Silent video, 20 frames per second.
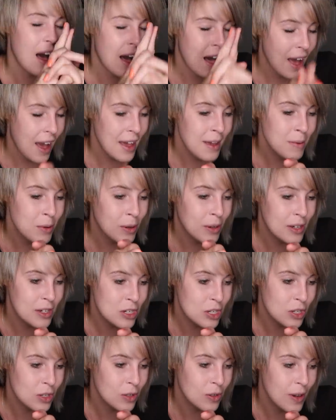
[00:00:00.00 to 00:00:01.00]
I'm
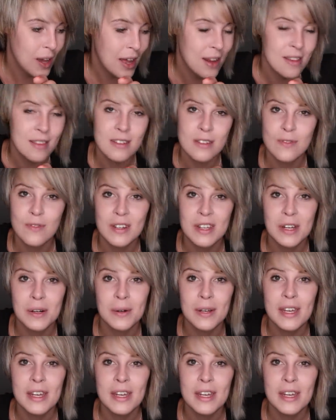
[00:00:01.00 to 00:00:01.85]
going to end this video